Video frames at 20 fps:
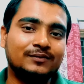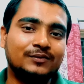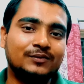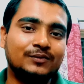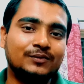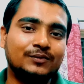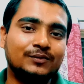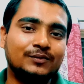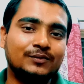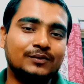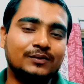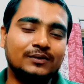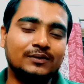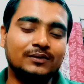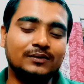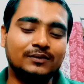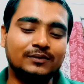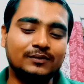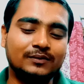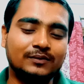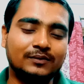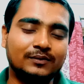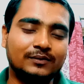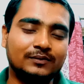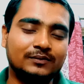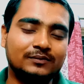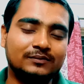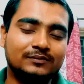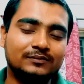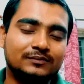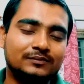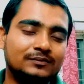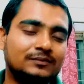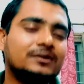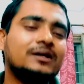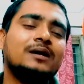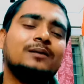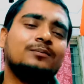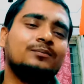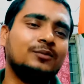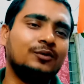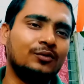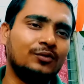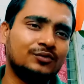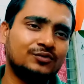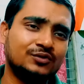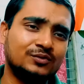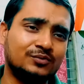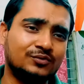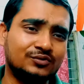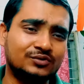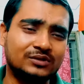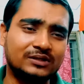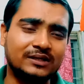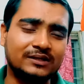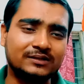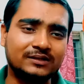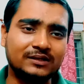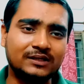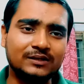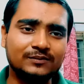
So they have lots of questions asking.